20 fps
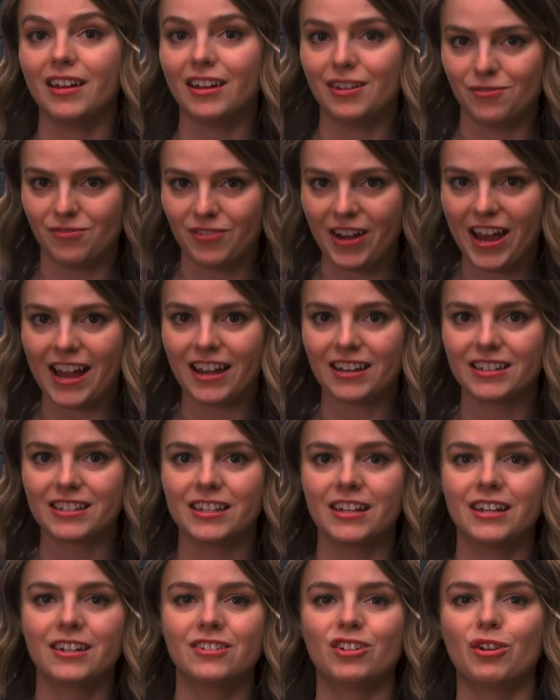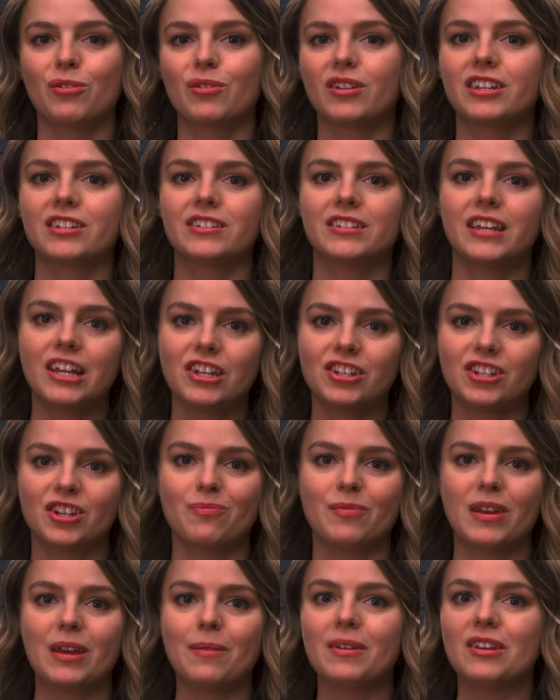In fact, tokenization
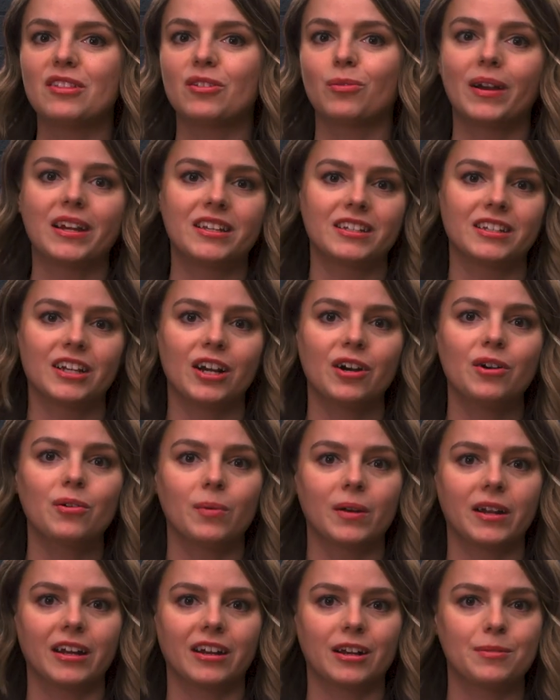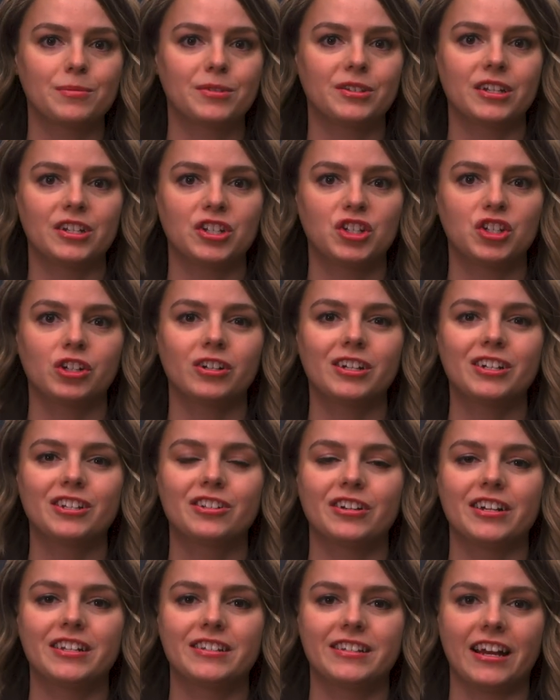may be the way to go when it comes to ensuring
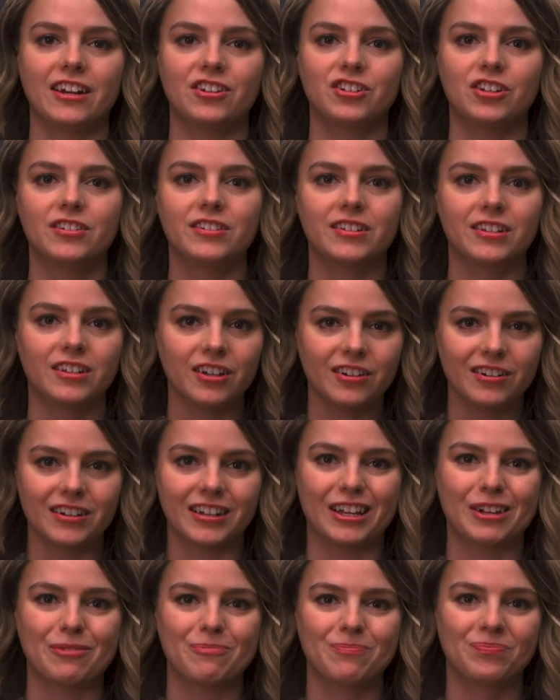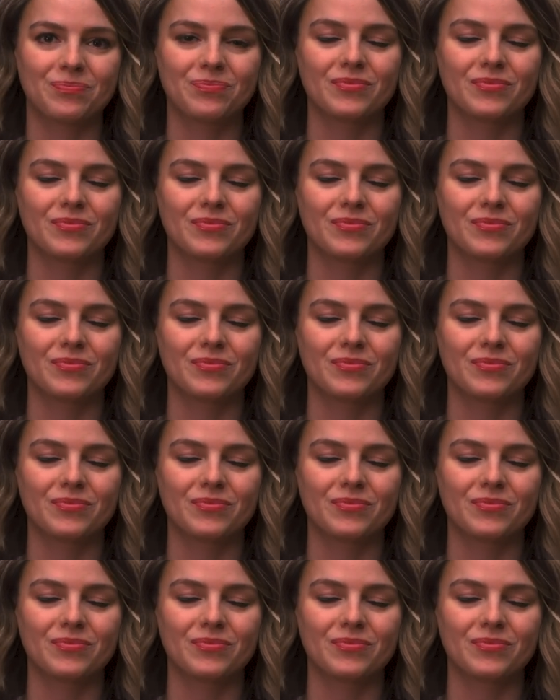transaction security.